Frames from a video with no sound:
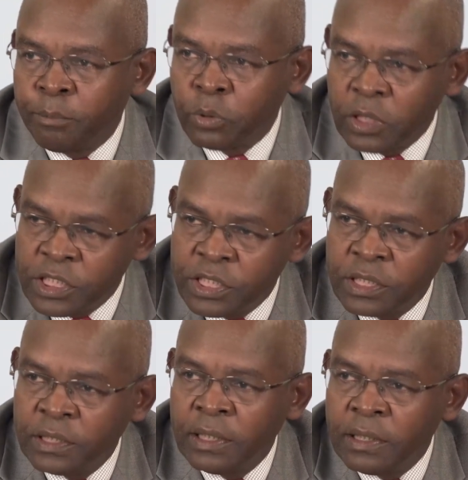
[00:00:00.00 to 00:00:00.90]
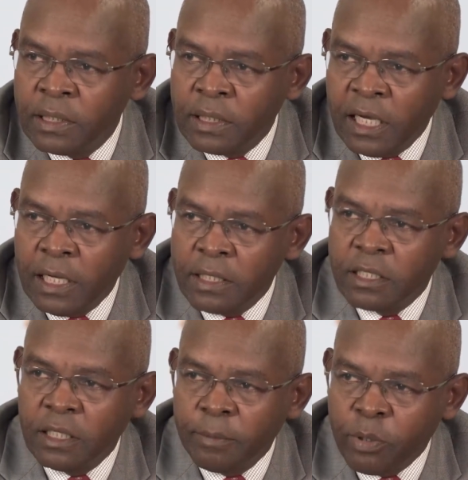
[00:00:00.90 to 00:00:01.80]
bullish
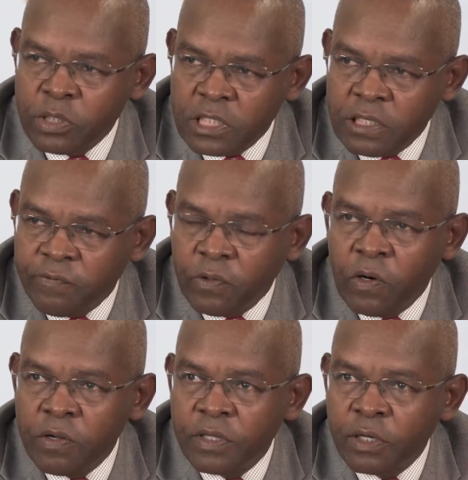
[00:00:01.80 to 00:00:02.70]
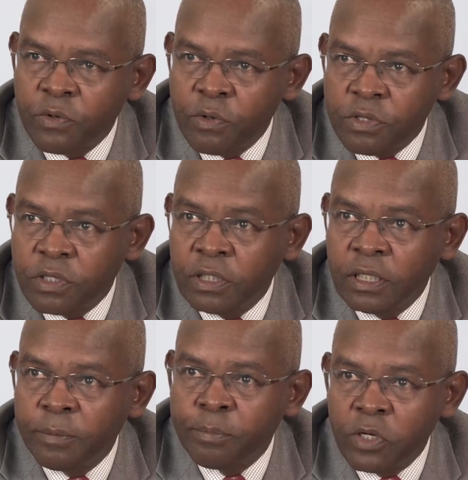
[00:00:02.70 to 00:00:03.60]
and positive on the growth
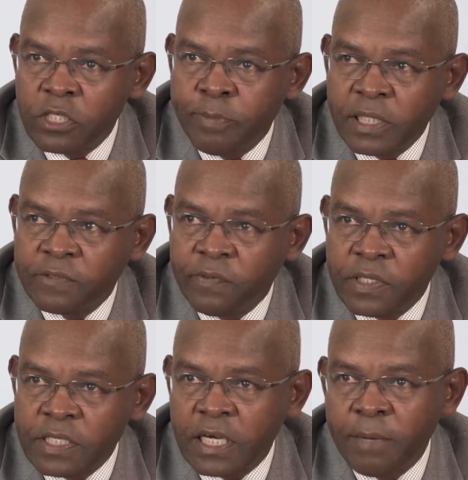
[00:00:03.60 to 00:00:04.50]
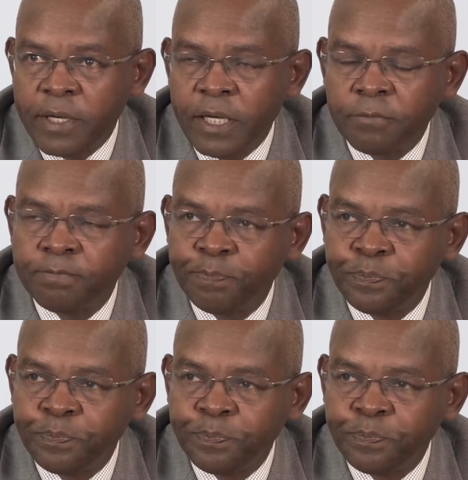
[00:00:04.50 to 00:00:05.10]
prospects for this coming year.